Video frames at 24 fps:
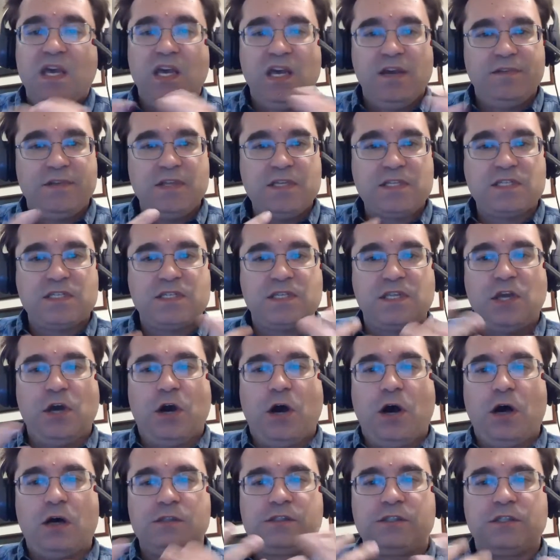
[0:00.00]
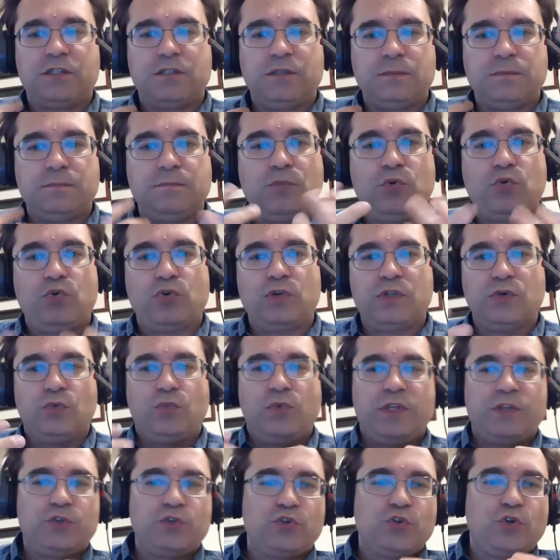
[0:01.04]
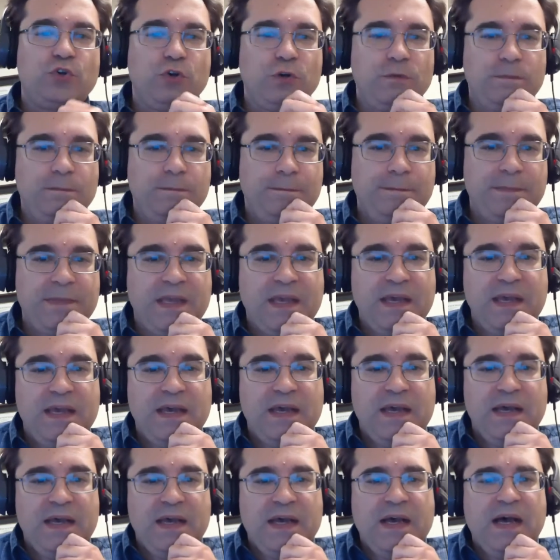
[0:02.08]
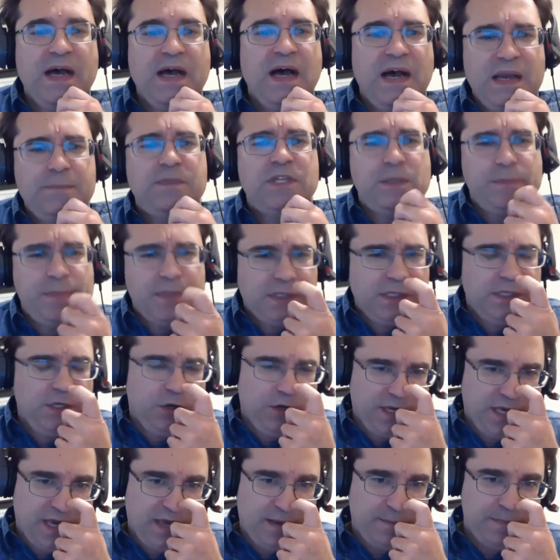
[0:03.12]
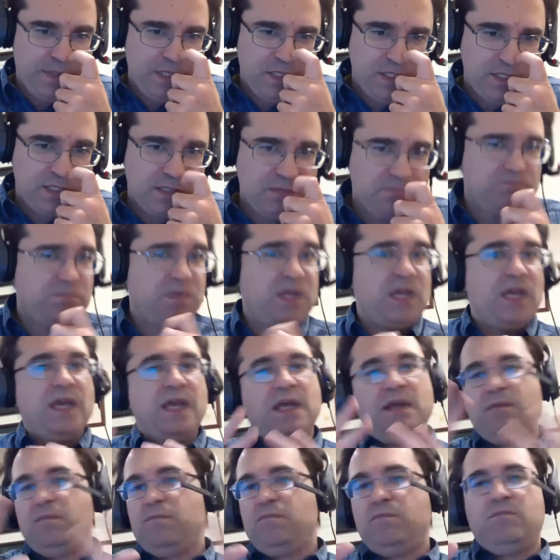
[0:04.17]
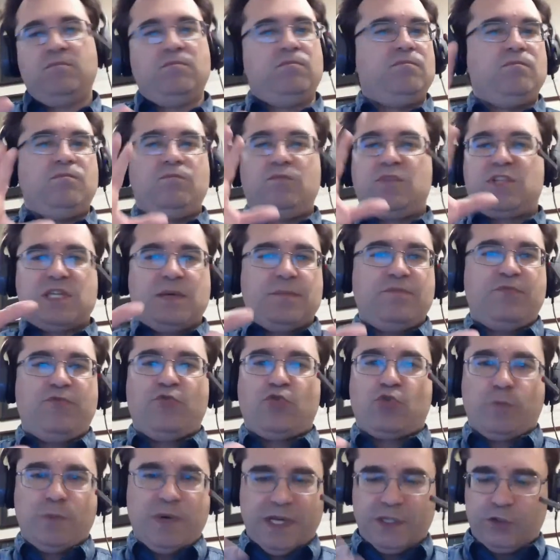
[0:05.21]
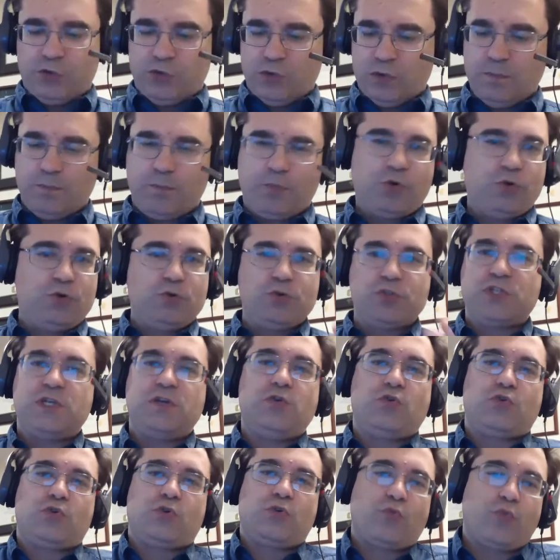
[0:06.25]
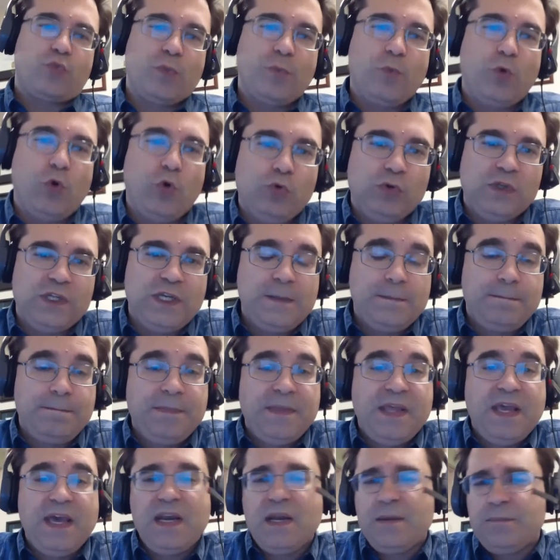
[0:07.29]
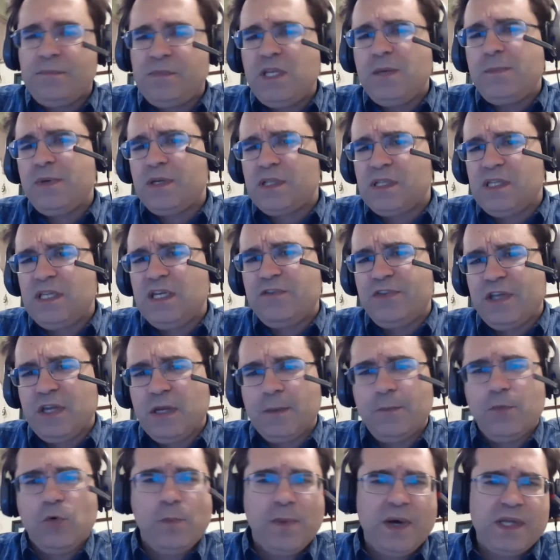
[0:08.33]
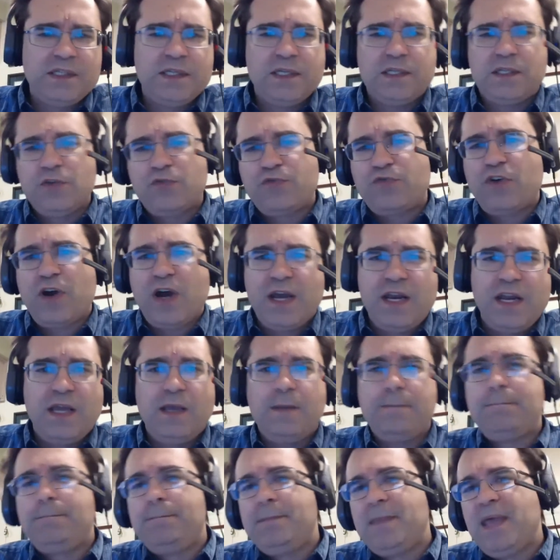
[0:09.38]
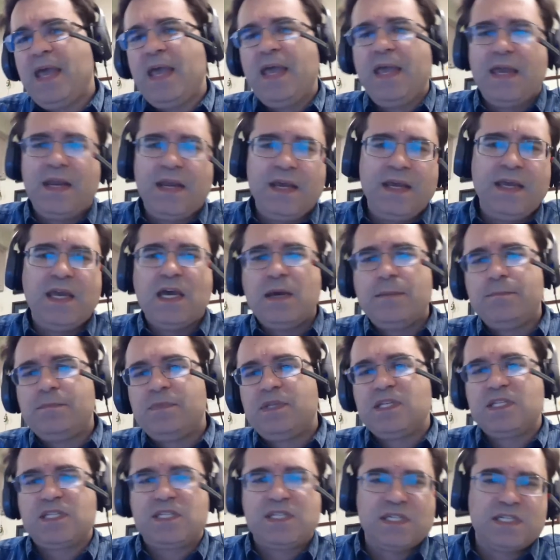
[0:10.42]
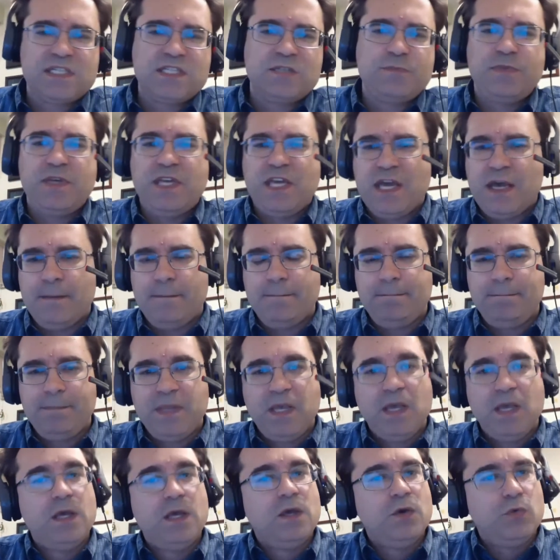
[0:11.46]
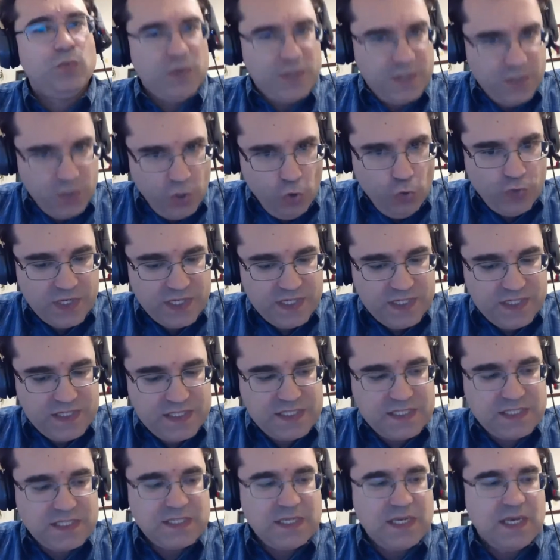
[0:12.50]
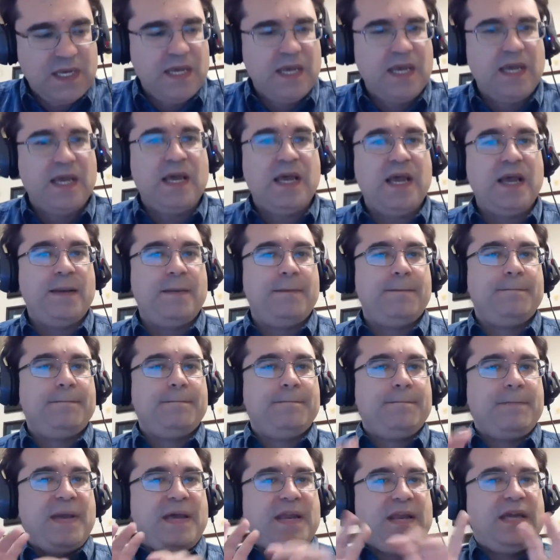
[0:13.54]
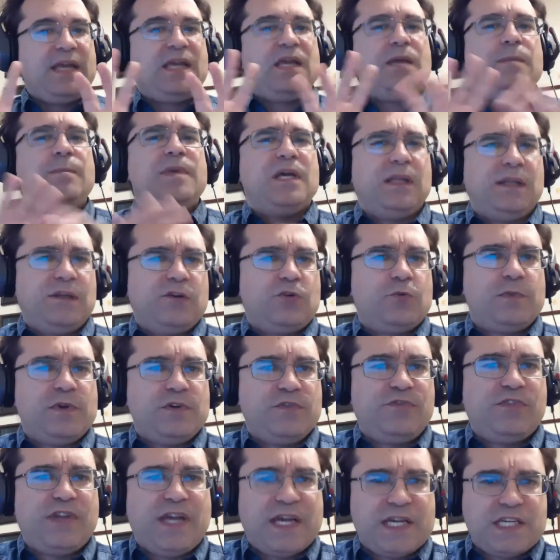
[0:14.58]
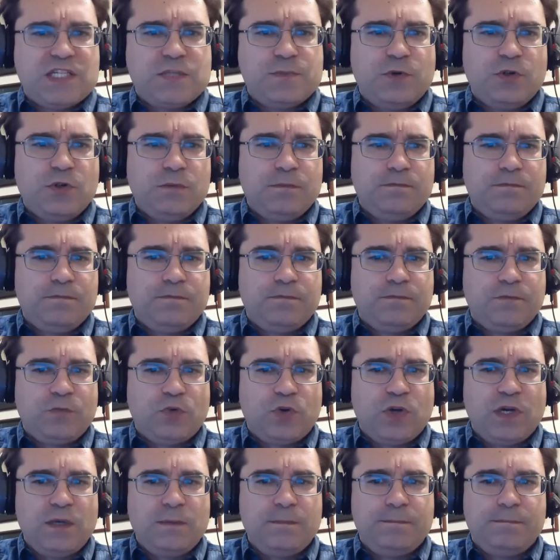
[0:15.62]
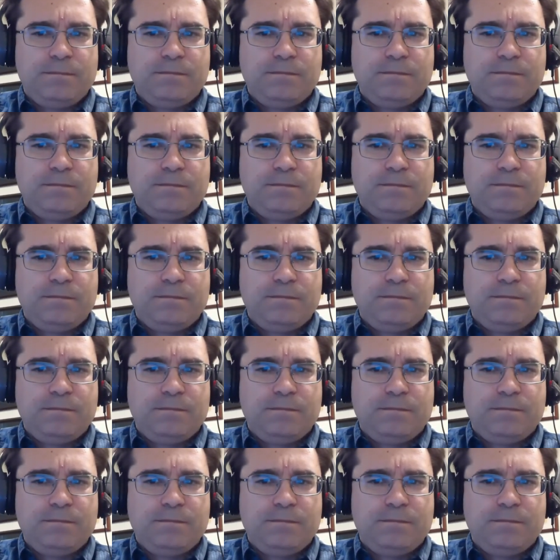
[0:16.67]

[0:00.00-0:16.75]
If this is the autumn or the winter term, I'm typically on campus in some form, either in person or remotely, and I'm typically available Monday to Friday, 8 a.m. to 6 p.m. with notice, and I can be a little bit flexible, okay?